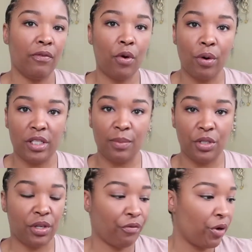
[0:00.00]
Of course,
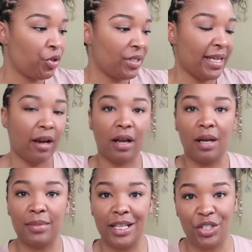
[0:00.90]
most of the FREETRESS hair
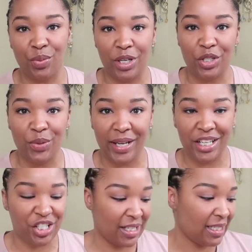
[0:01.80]
comes in 22
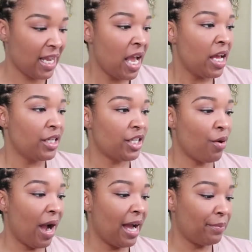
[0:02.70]
inches.
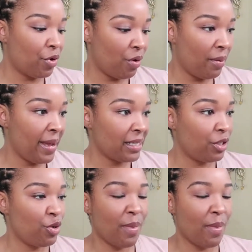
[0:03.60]
So I'm going back to